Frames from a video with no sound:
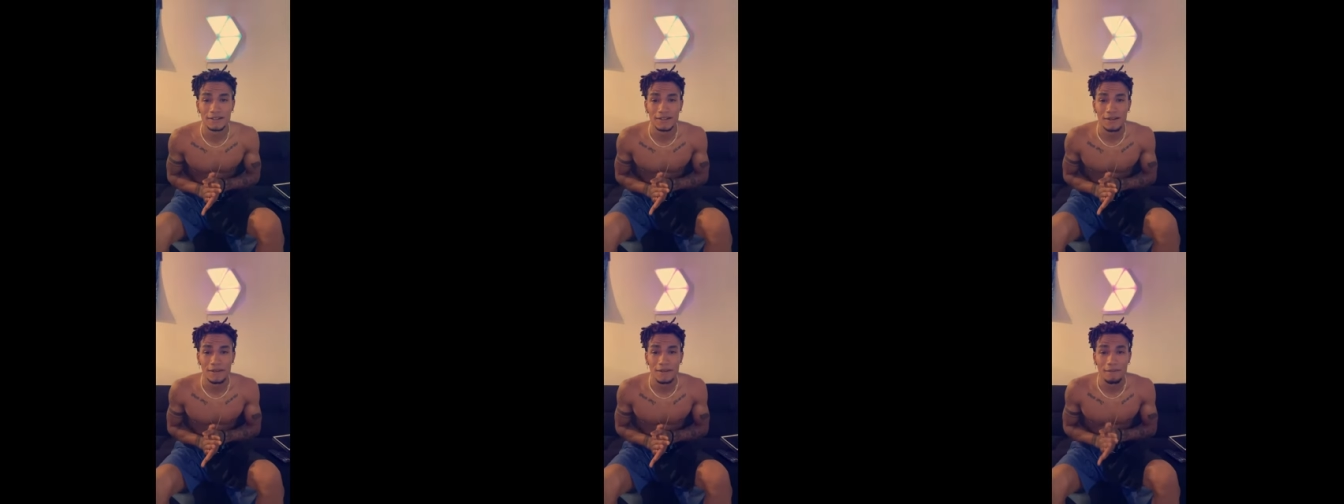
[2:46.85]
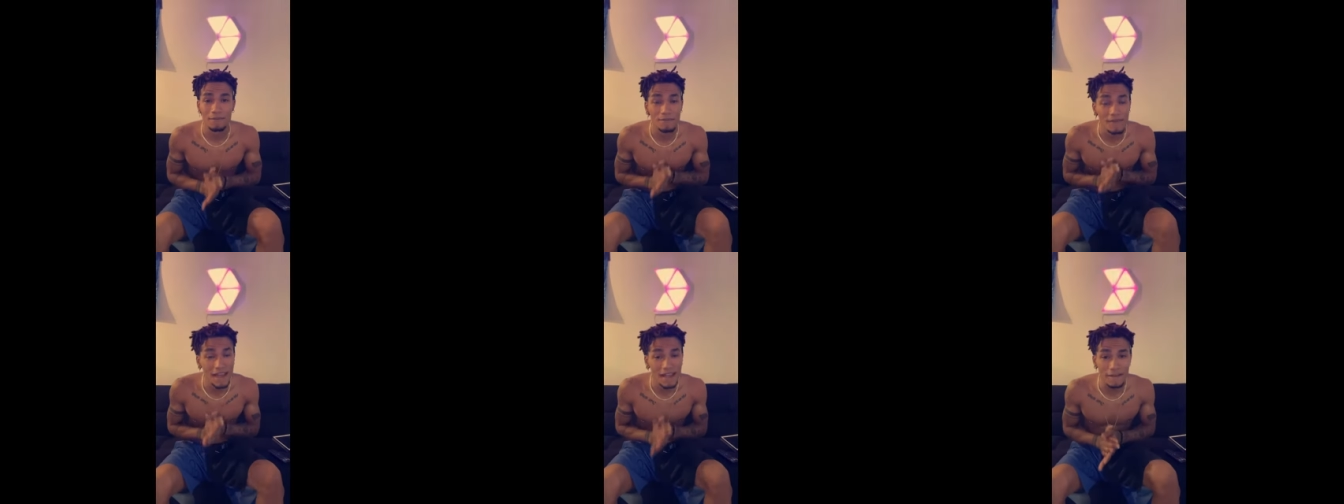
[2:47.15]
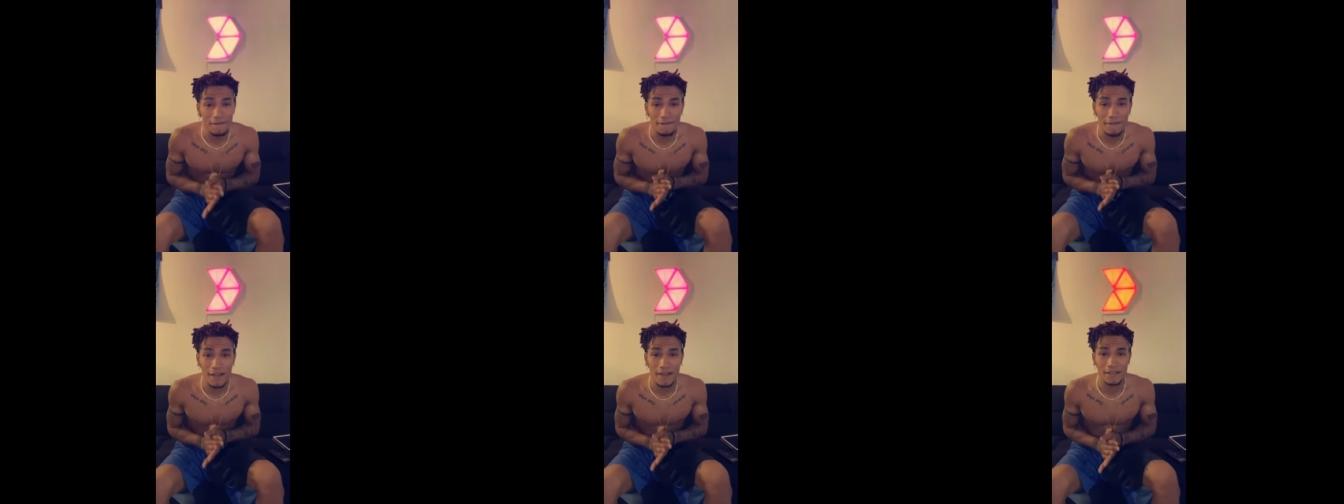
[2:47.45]

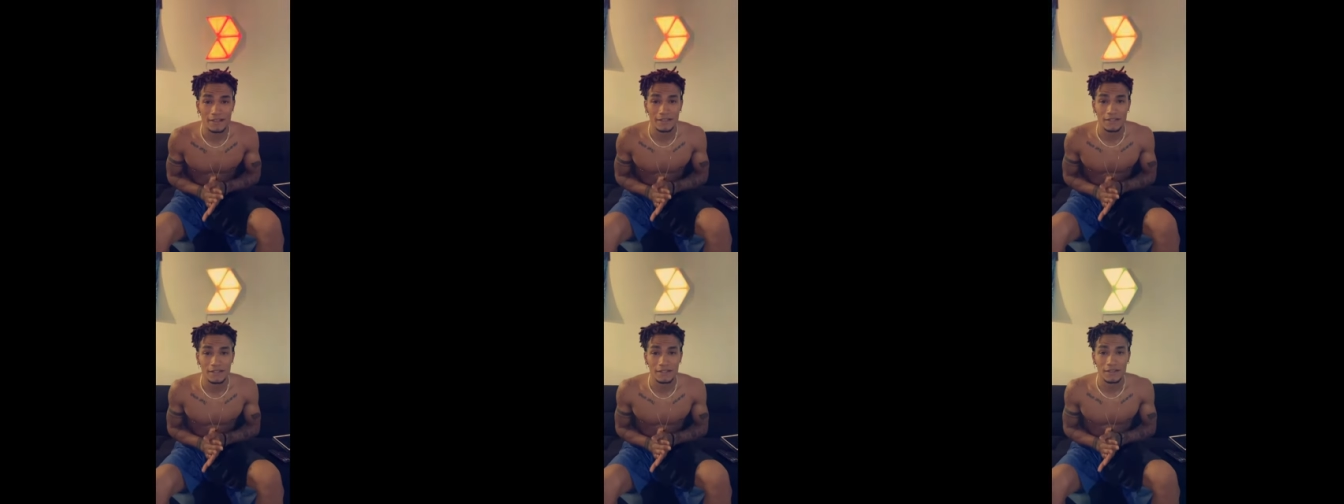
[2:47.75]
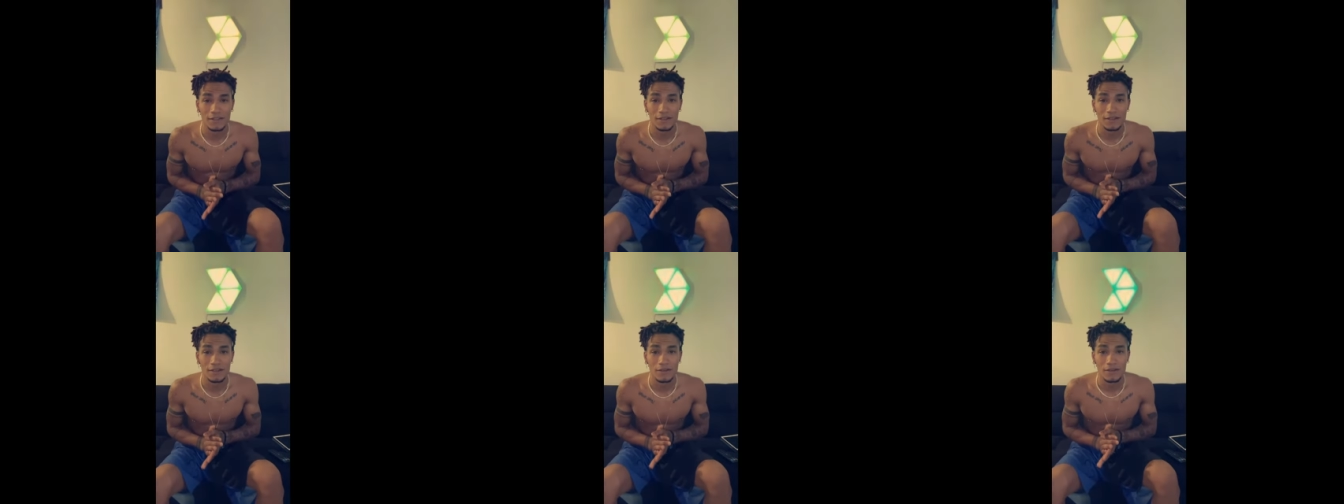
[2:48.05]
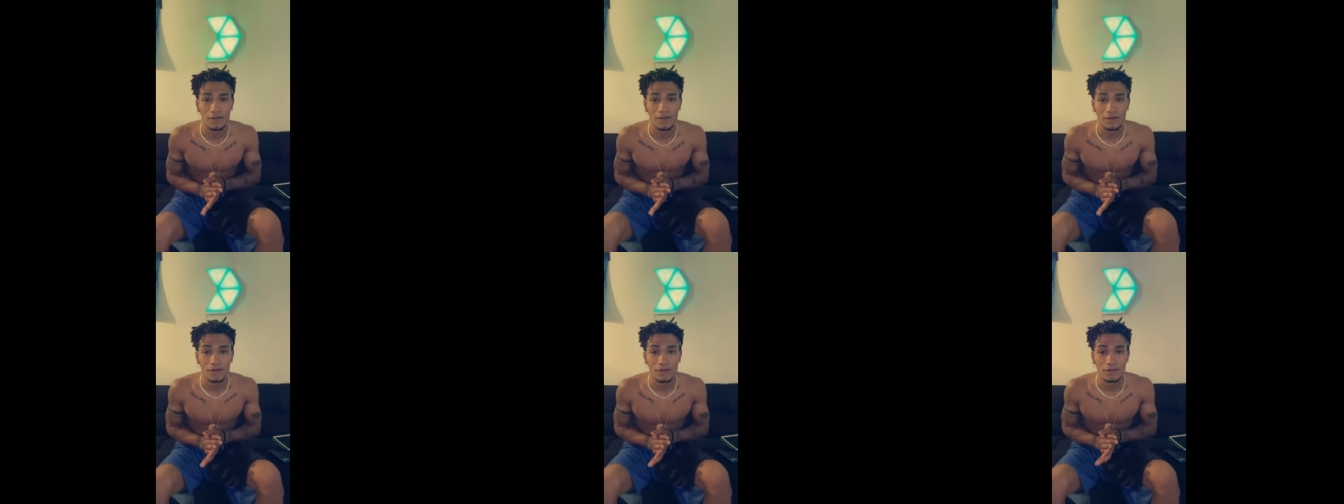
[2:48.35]
Manifest.
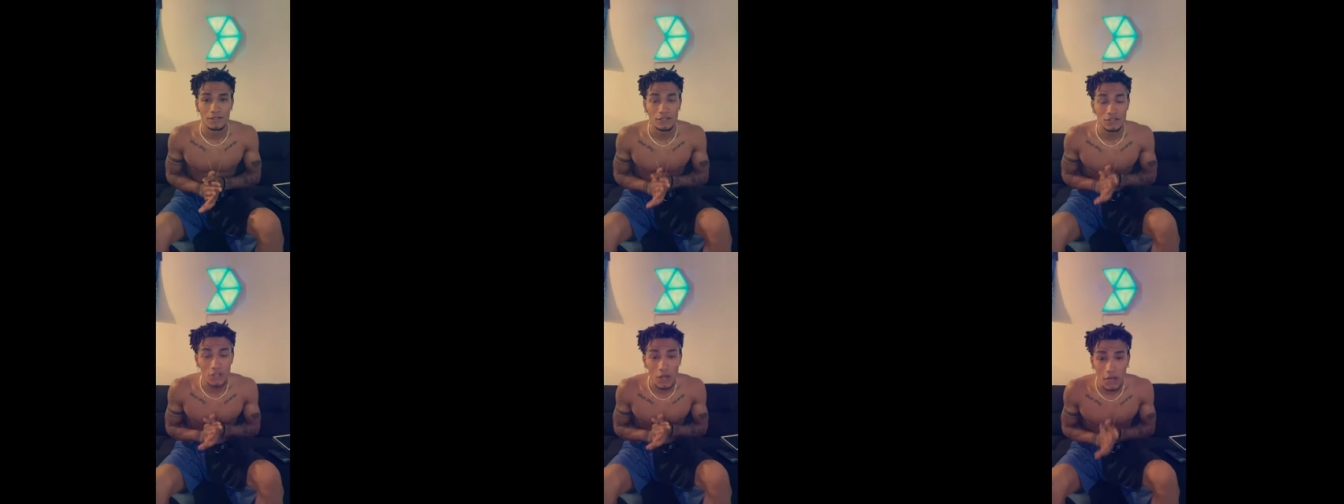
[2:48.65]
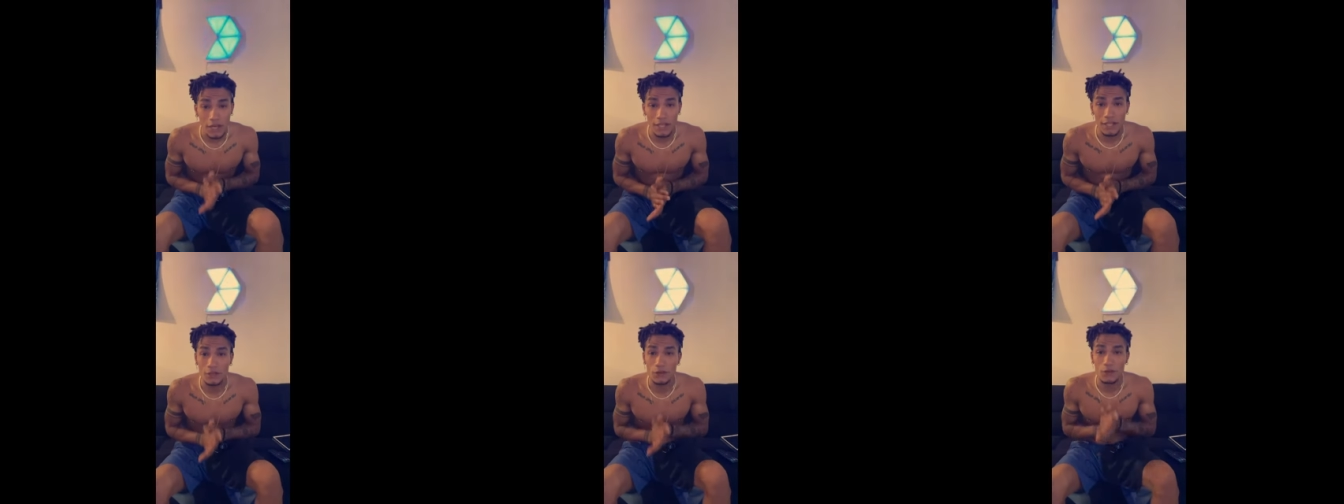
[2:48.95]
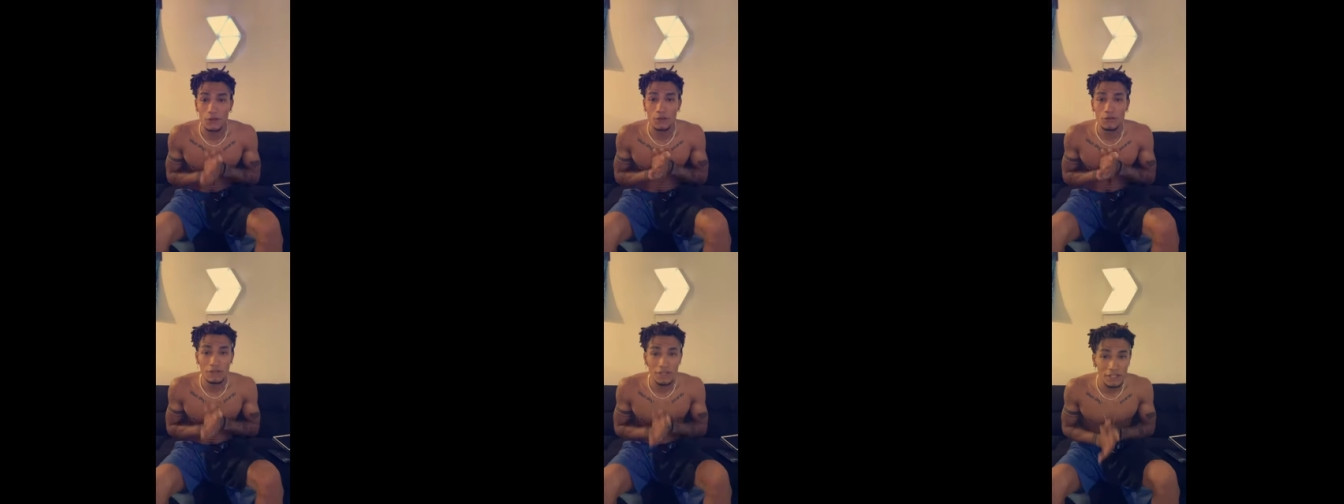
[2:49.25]
Study, do your
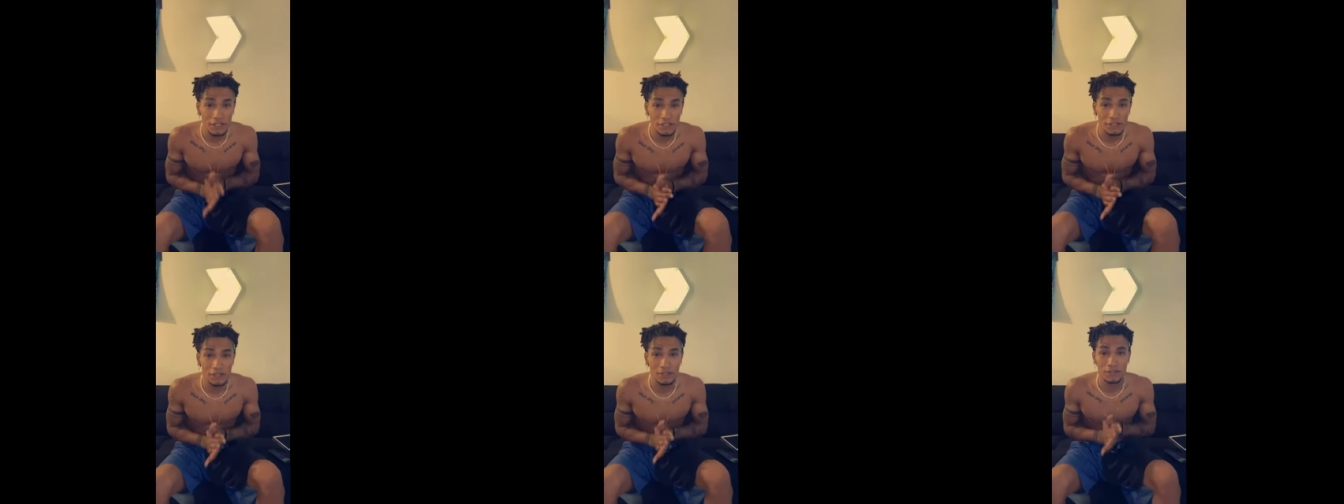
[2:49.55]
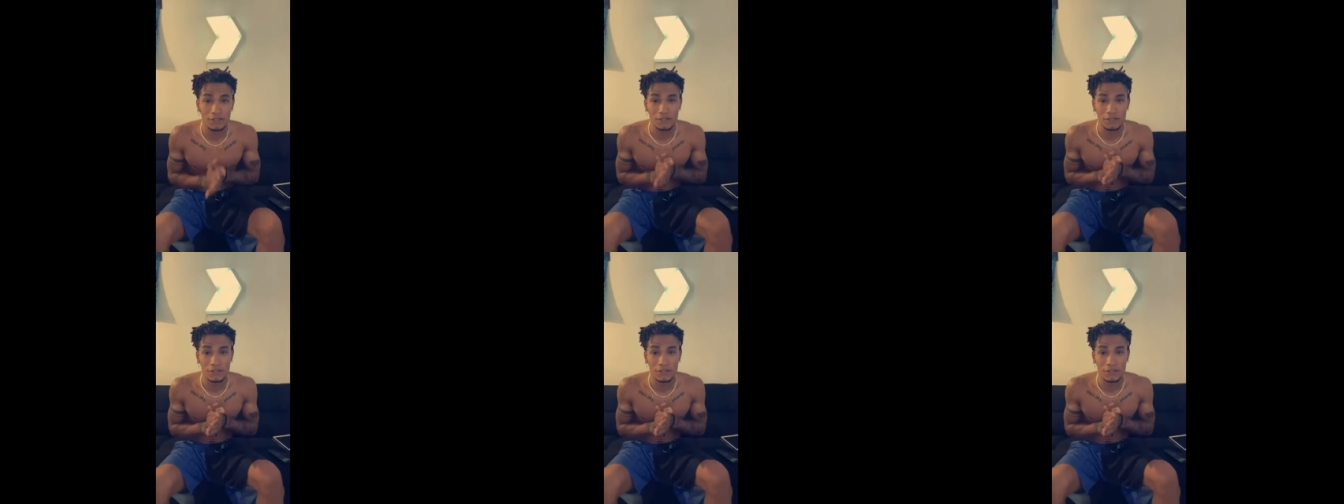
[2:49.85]
research,